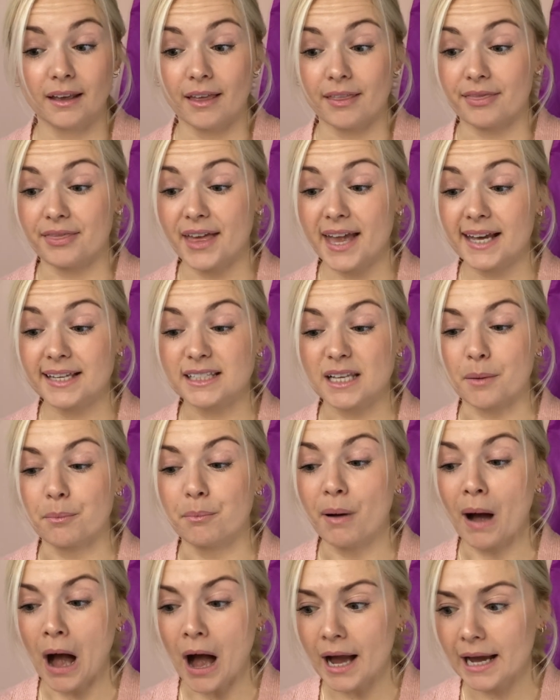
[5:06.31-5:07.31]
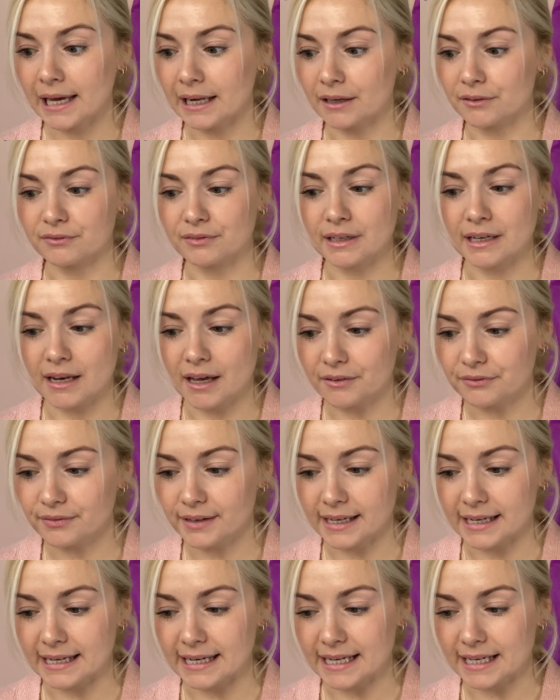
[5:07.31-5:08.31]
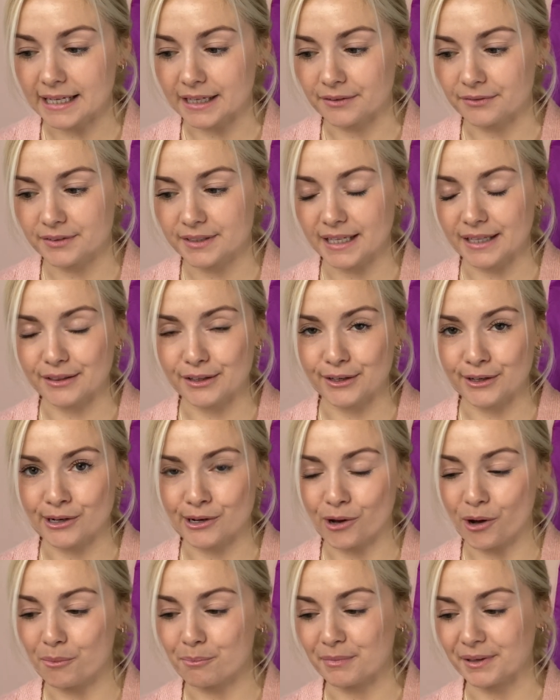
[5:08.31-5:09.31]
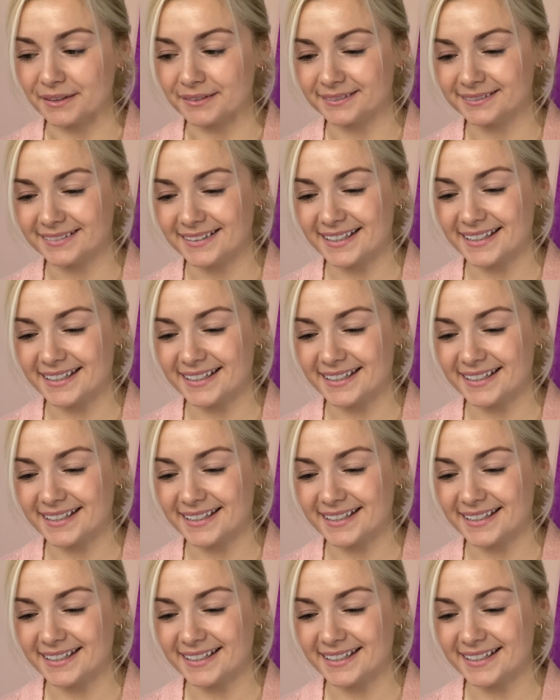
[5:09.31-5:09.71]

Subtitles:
"There's a pile of lovely leaves in the allotment,"